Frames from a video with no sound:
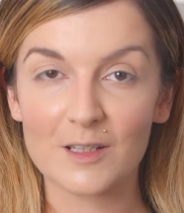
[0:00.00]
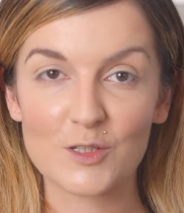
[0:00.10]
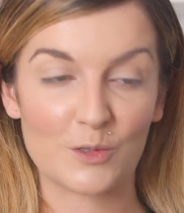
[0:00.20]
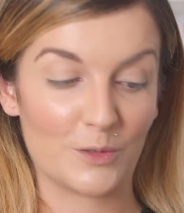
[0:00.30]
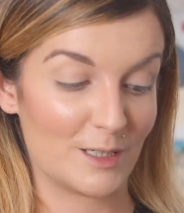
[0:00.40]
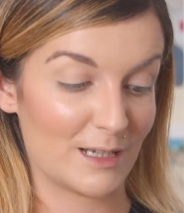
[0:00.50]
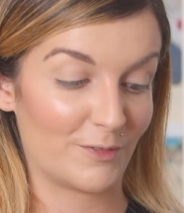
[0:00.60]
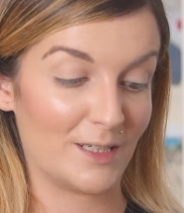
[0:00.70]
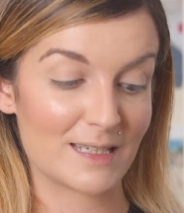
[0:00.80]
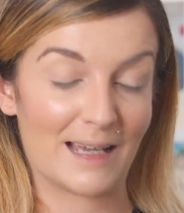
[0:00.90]
So you can
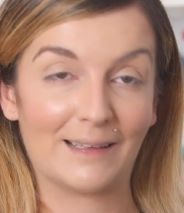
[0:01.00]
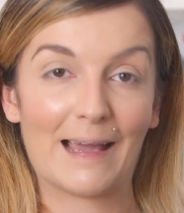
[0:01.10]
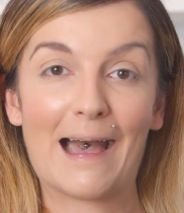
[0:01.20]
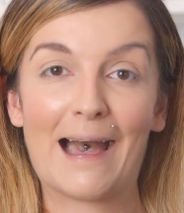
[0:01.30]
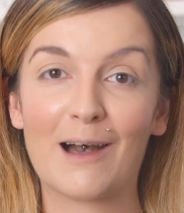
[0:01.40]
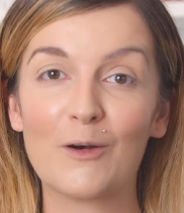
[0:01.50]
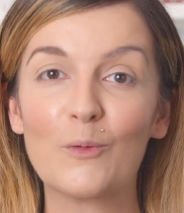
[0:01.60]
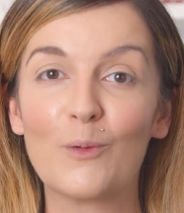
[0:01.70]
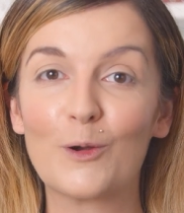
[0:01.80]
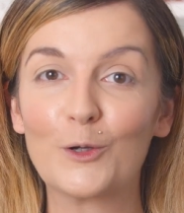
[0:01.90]
definitely tell
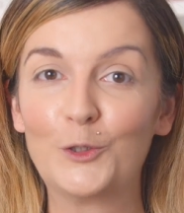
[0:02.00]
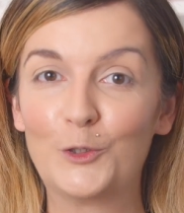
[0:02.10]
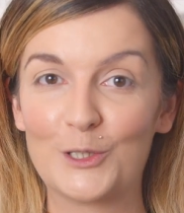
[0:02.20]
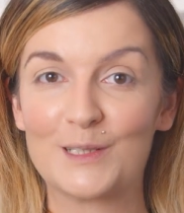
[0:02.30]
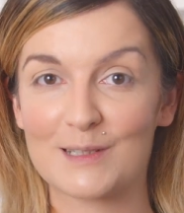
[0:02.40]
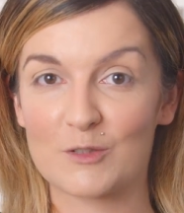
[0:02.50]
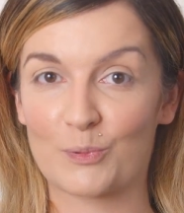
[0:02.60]
how good this